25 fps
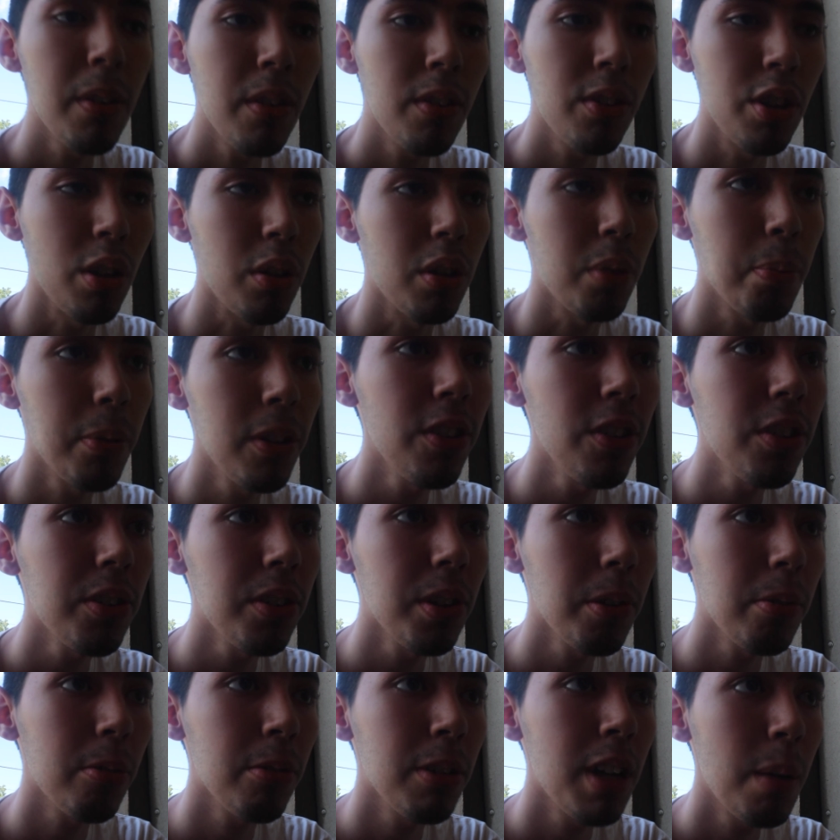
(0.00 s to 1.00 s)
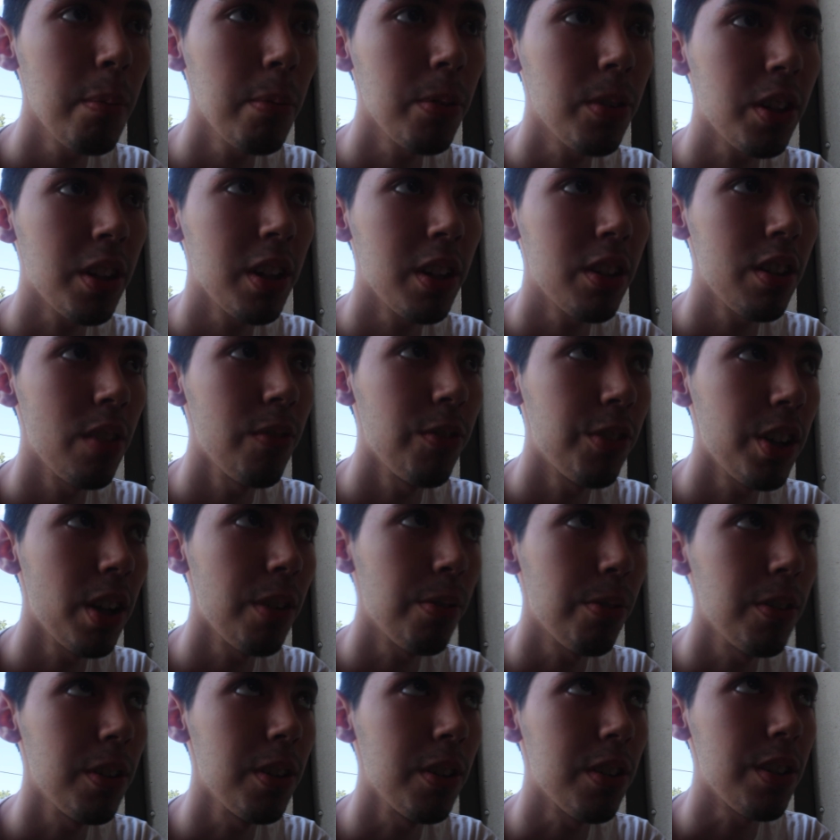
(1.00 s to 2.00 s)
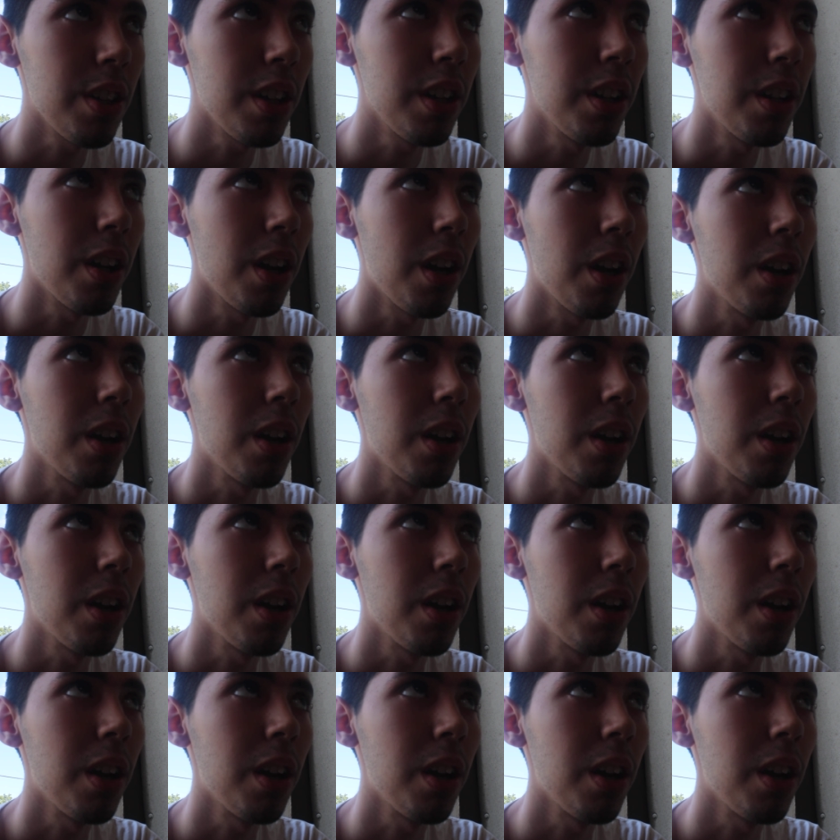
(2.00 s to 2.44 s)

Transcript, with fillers: So please subscribe, let's get some difference and a, uh,